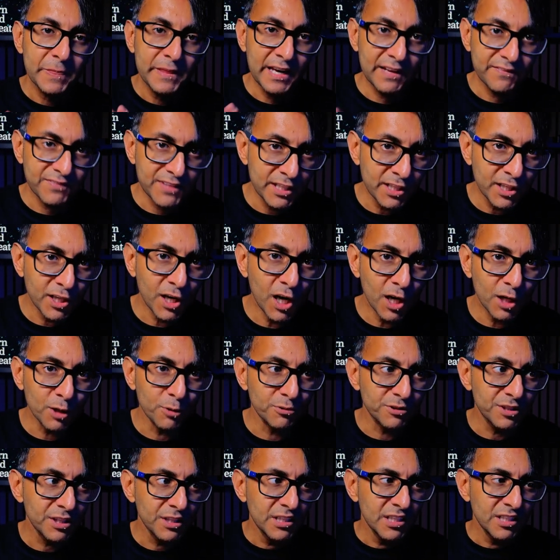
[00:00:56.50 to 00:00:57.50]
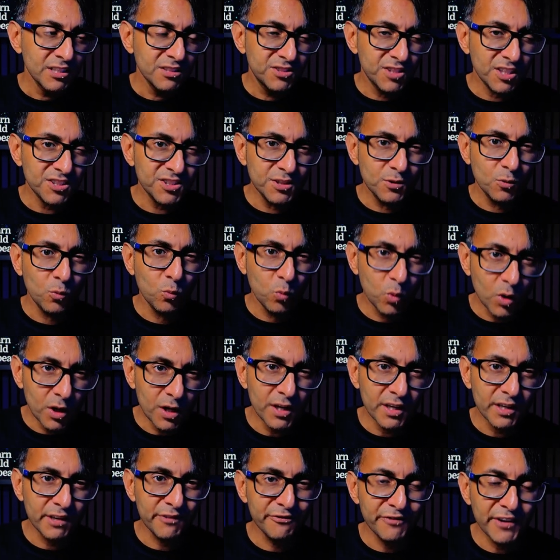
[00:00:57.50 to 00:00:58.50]
and the code doesn't
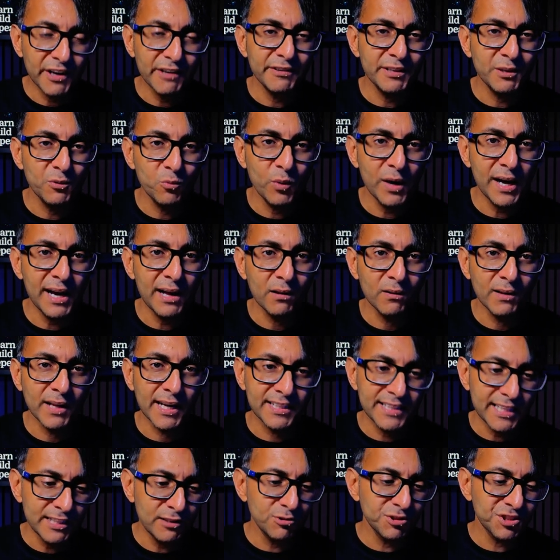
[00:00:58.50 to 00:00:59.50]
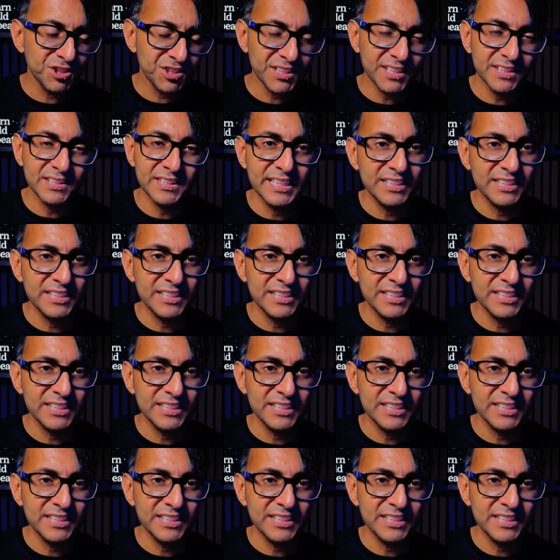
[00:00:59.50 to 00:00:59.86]
work very well, and then you sit